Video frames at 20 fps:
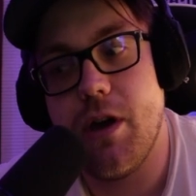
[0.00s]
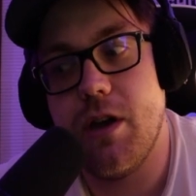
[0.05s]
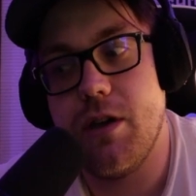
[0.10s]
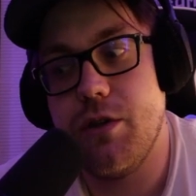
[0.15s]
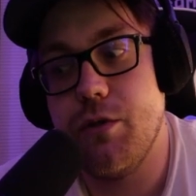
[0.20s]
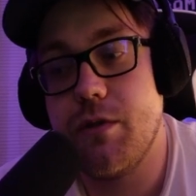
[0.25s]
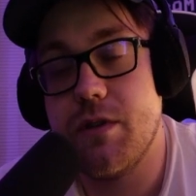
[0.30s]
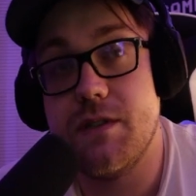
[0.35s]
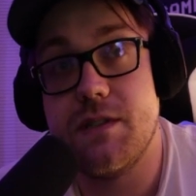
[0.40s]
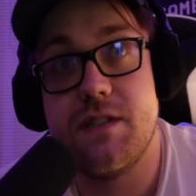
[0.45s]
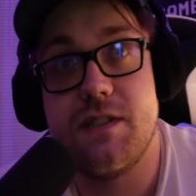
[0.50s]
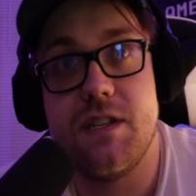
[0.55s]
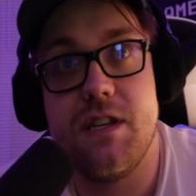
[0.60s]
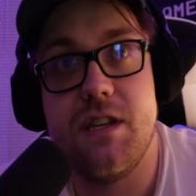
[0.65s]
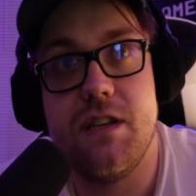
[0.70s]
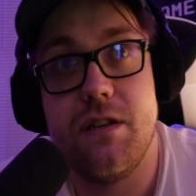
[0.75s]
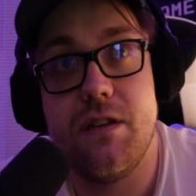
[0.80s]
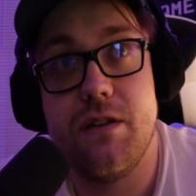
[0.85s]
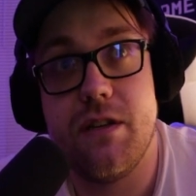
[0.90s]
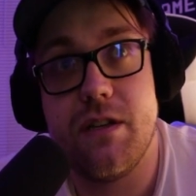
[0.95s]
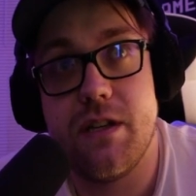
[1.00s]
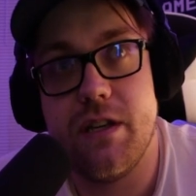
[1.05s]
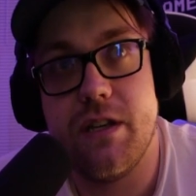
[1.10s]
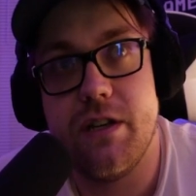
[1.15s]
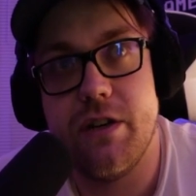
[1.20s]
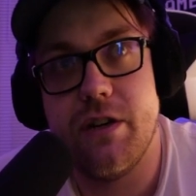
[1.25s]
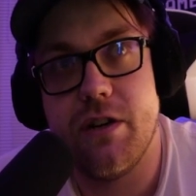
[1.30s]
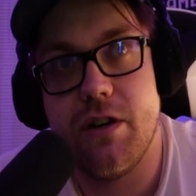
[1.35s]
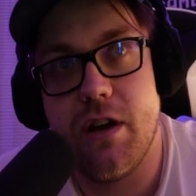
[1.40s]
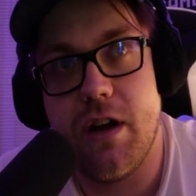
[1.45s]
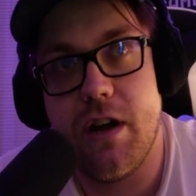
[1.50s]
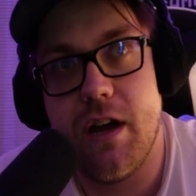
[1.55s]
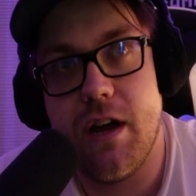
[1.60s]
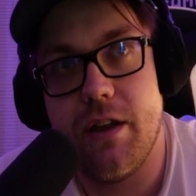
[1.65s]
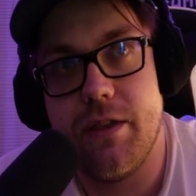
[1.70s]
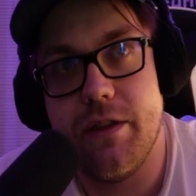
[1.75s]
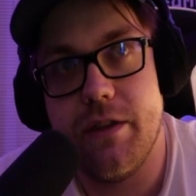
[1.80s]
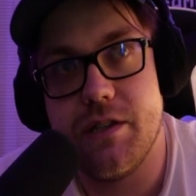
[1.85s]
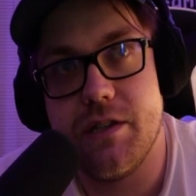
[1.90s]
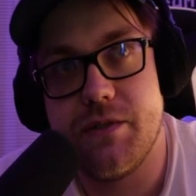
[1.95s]
You can see here
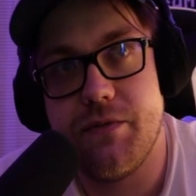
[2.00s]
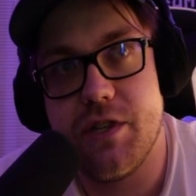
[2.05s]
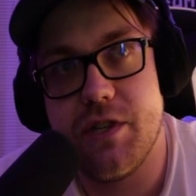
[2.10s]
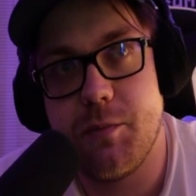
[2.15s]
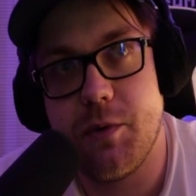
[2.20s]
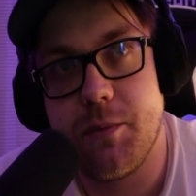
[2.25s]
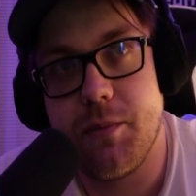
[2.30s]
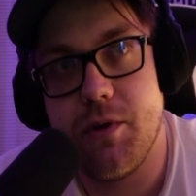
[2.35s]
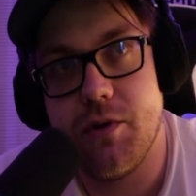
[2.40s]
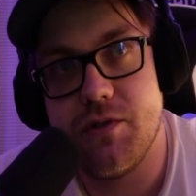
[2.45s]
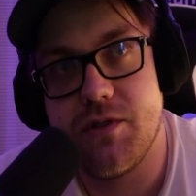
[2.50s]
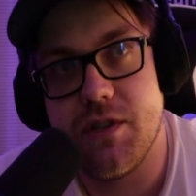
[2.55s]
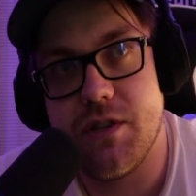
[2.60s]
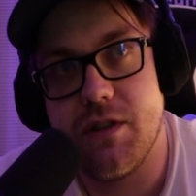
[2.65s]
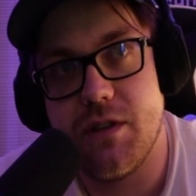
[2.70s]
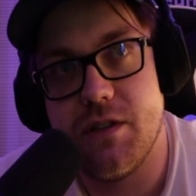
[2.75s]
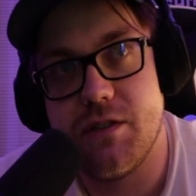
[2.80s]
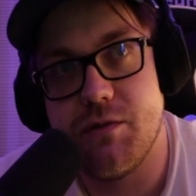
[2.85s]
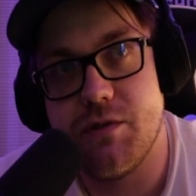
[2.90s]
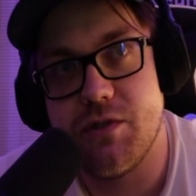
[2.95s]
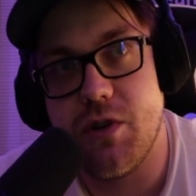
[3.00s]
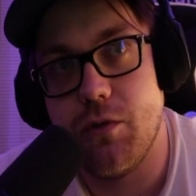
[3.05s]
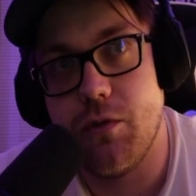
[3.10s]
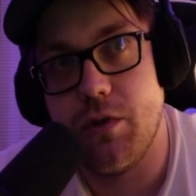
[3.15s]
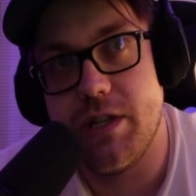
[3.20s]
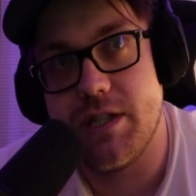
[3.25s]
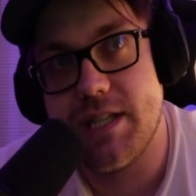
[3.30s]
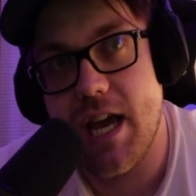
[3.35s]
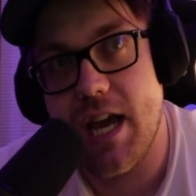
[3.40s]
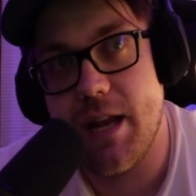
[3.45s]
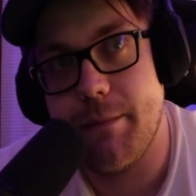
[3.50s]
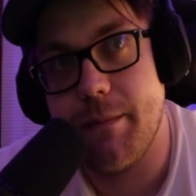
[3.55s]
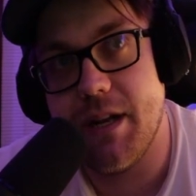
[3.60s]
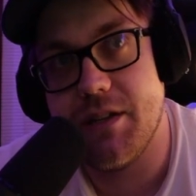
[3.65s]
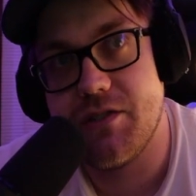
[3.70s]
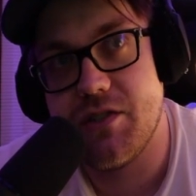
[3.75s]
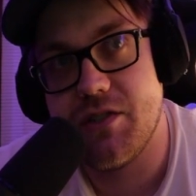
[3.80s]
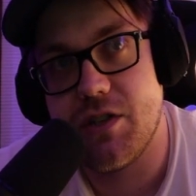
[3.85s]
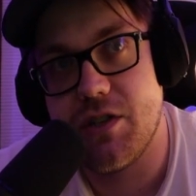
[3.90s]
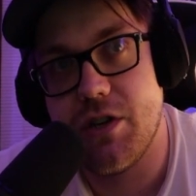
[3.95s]
on this Facebook post that this was only 10
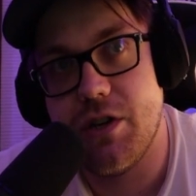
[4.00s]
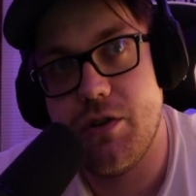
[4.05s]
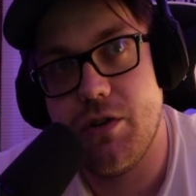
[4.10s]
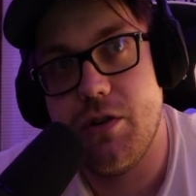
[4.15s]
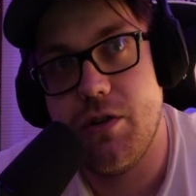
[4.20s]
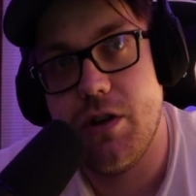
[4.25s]
minutes ago